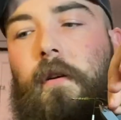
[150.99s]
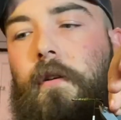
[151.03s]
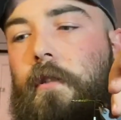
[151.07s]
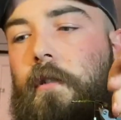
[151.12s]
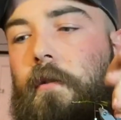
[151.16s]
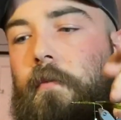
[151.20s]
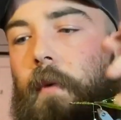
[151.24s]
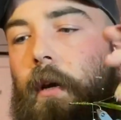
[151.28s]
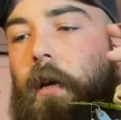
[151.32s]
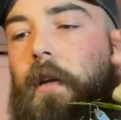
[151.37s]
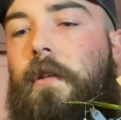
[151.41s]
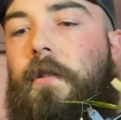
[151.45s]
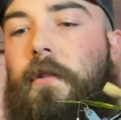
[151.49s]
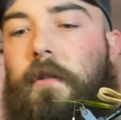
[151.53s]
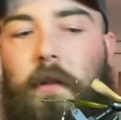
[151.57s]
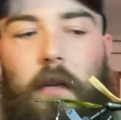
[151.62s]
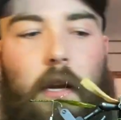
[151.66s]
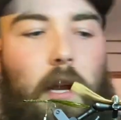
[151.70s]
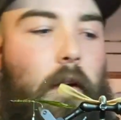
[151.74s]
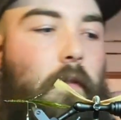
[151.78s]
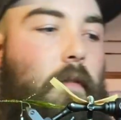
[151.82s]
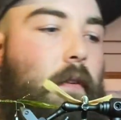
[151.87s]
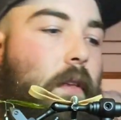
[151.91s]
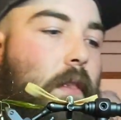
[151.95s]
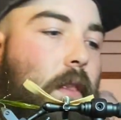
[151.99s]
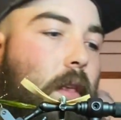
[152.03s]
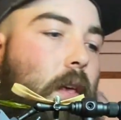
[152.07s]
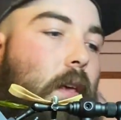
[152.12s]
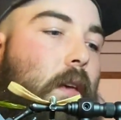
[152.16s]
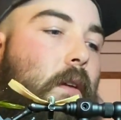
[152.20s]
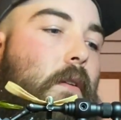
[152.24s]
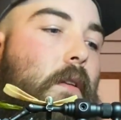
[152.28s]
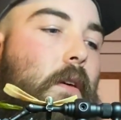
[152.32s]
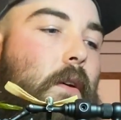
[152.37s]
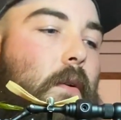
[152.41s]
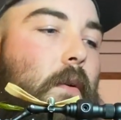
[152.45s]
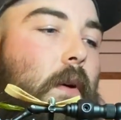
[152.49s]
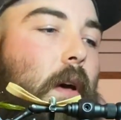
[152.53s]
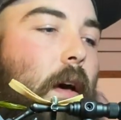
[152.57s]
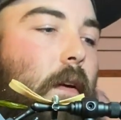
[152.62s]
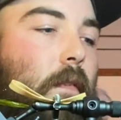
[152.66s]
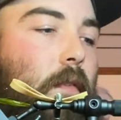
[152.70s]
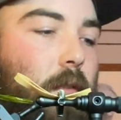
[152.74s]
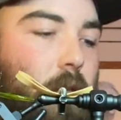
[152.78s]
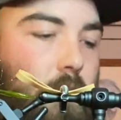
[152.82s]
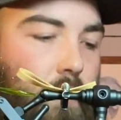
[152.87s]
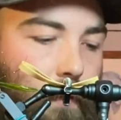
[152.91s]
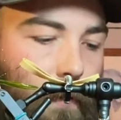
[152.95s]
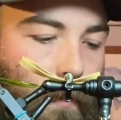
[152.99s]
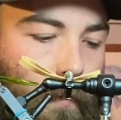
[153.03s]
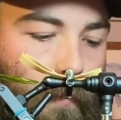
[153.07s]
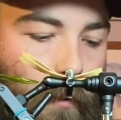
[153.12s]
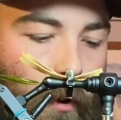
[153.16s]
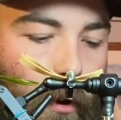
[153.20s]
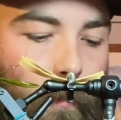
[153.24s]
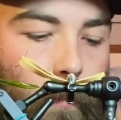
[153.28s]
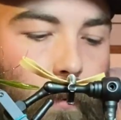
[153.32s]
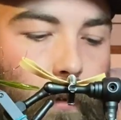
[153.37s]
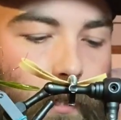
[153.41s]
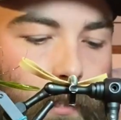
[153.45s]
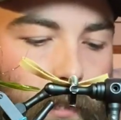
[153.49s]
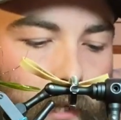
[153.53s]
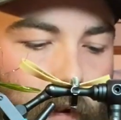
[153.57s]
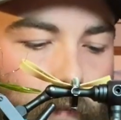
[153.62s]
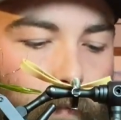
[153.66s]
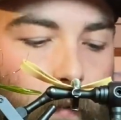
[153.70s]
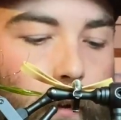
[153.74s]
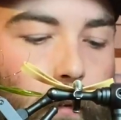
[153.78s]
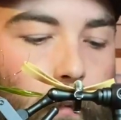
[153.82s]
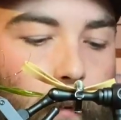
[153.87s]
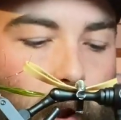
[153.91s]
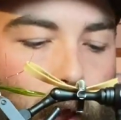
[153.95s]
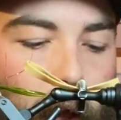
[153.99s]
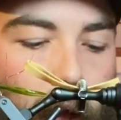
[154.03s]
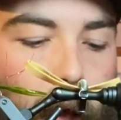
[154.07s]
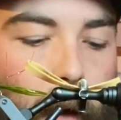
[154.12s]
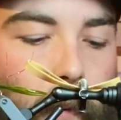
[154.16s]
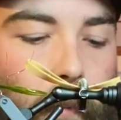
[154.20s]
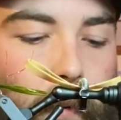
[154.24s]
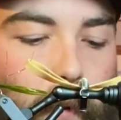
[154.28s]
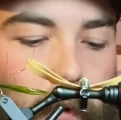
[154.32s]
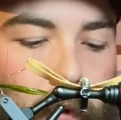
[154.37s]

Just making sure that everything you do has a purpose. Every wrap,